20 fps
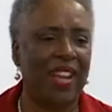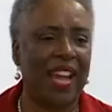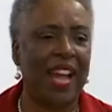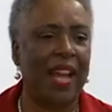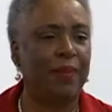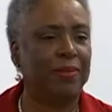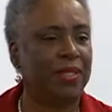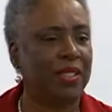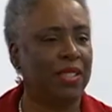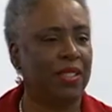
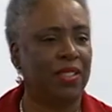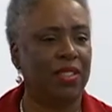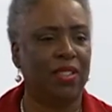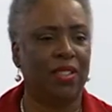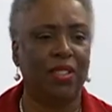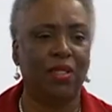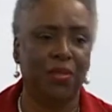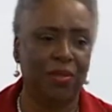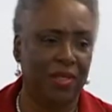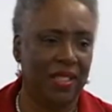
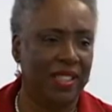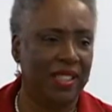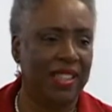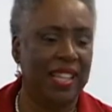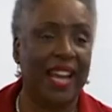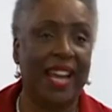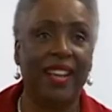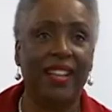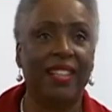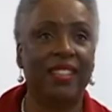absolutely.
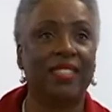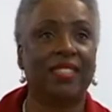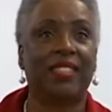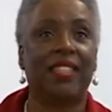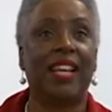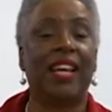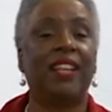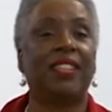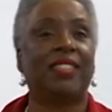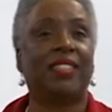That is,
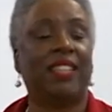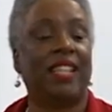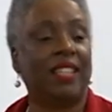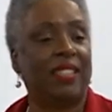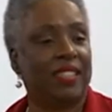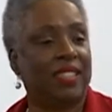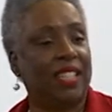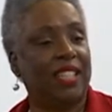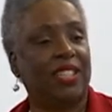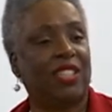that is,
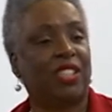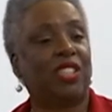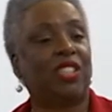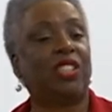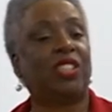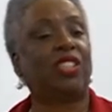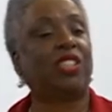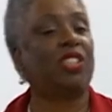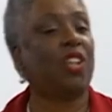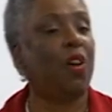that's, it's
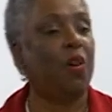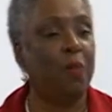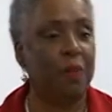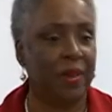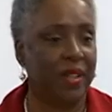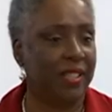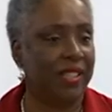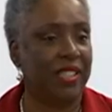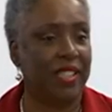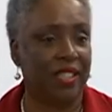so
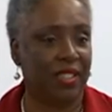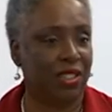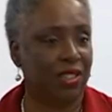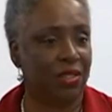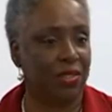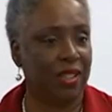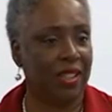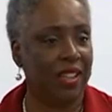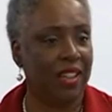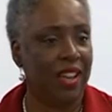much
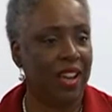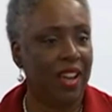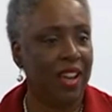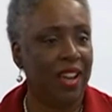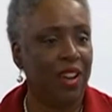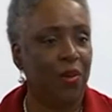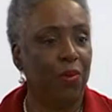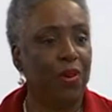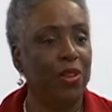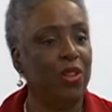history.
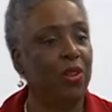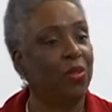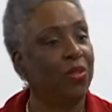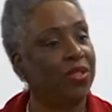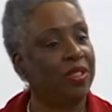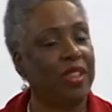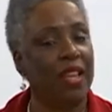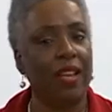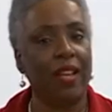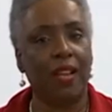When you
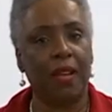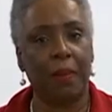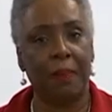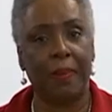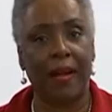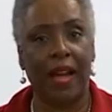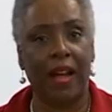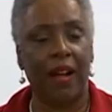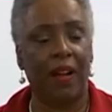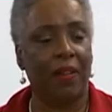think
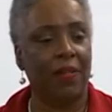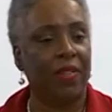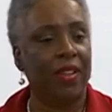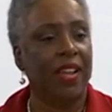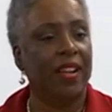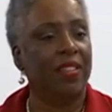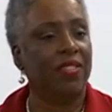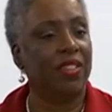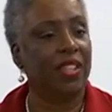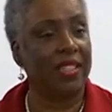about
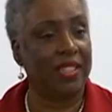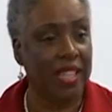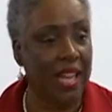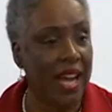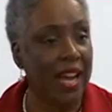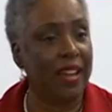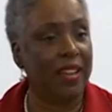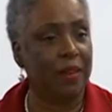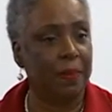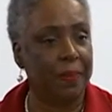the
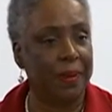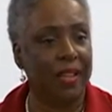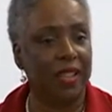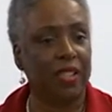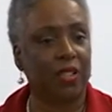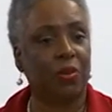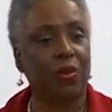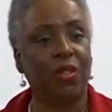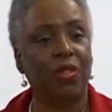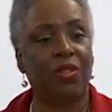
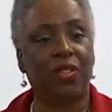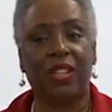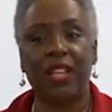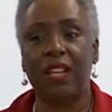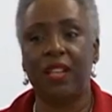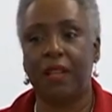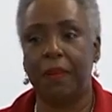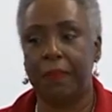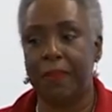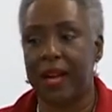Tigerbelles, when you
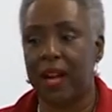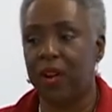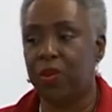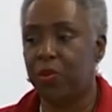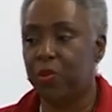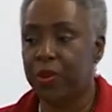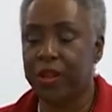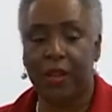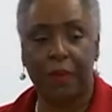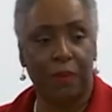think
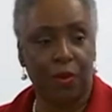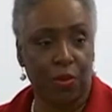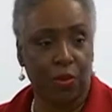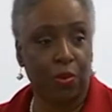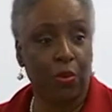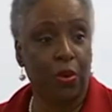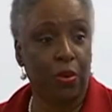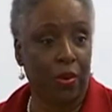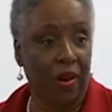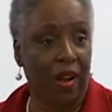about Wilma
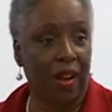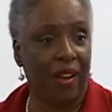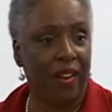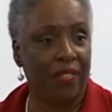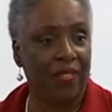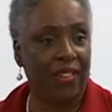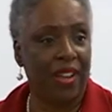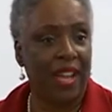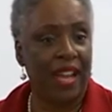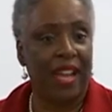
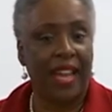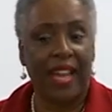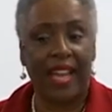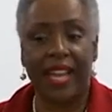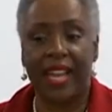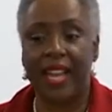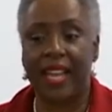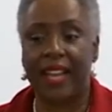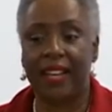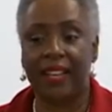Rudolph
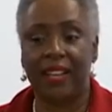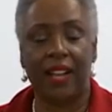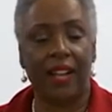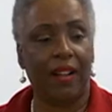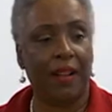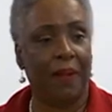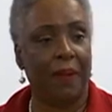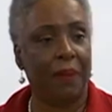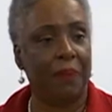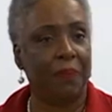and,
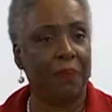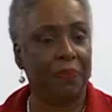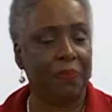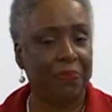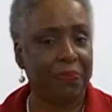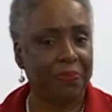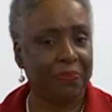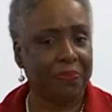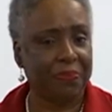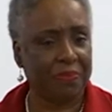um,
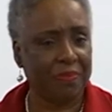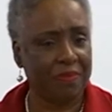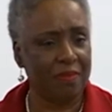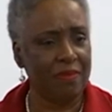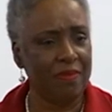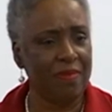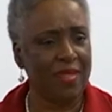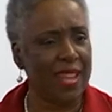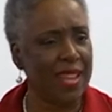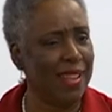
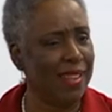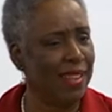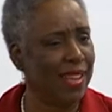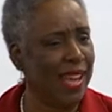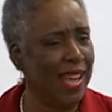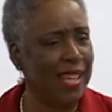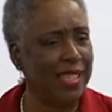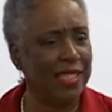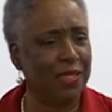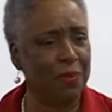
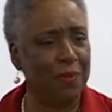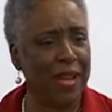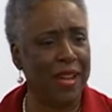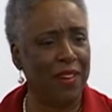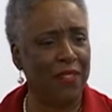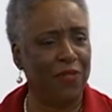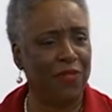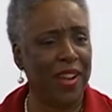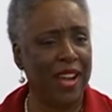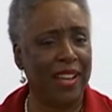as a
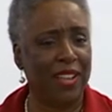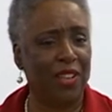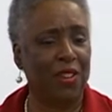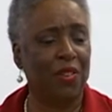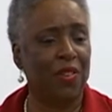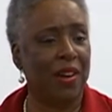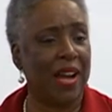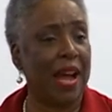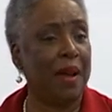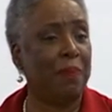matter of fact, you
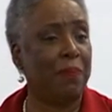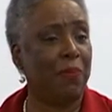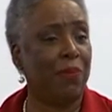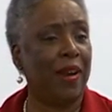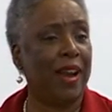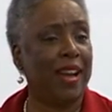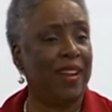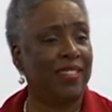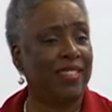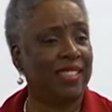know, I'm
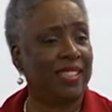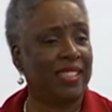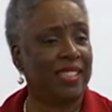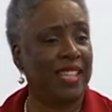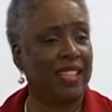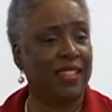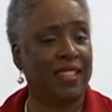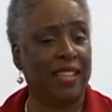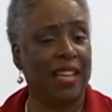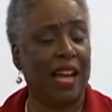proud to
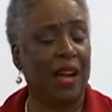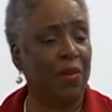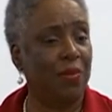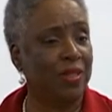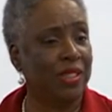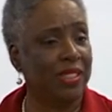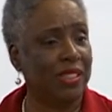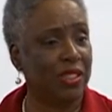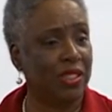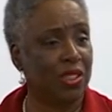say that I
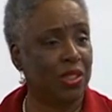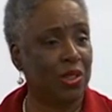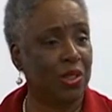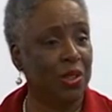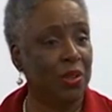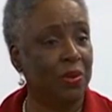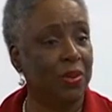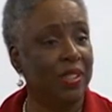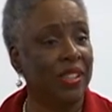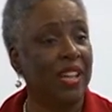was in
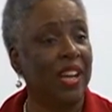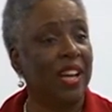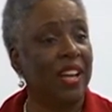school with